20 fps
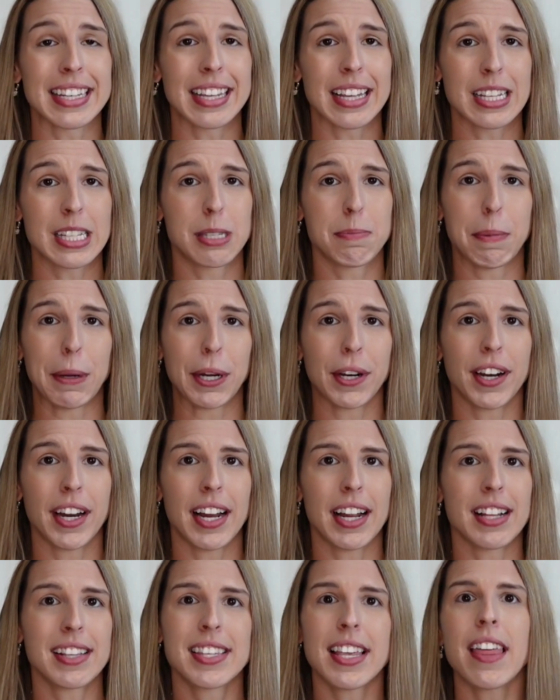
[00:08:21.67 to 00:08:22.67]

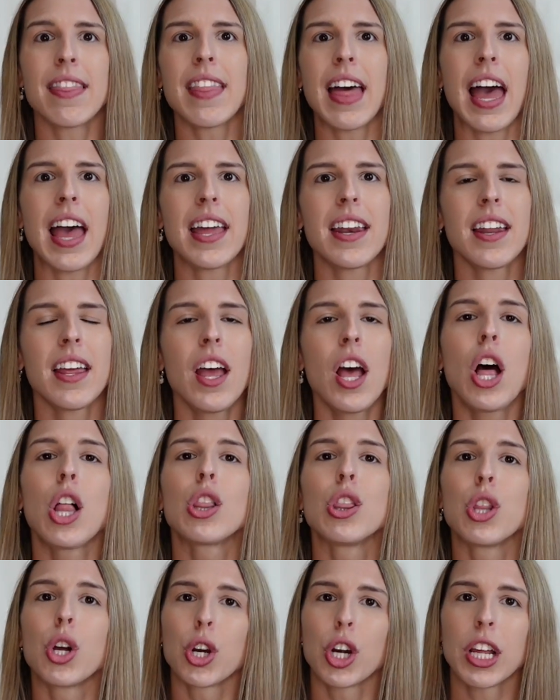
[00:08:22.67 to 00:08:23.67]
experience. And then
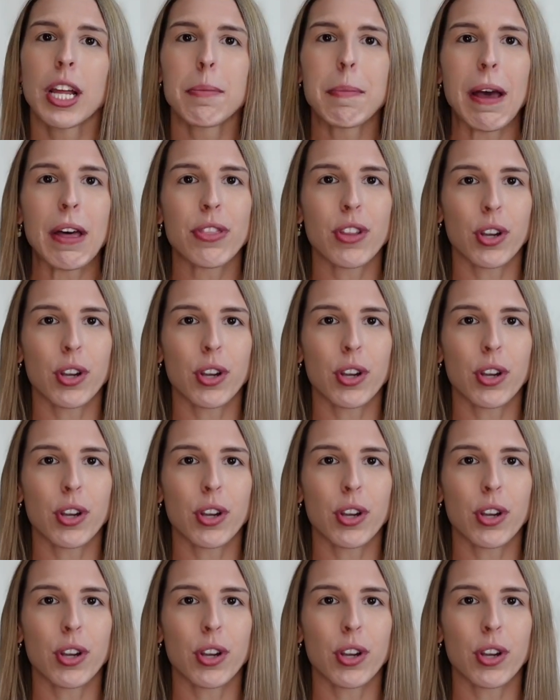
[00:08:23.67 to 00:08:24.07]
learning about the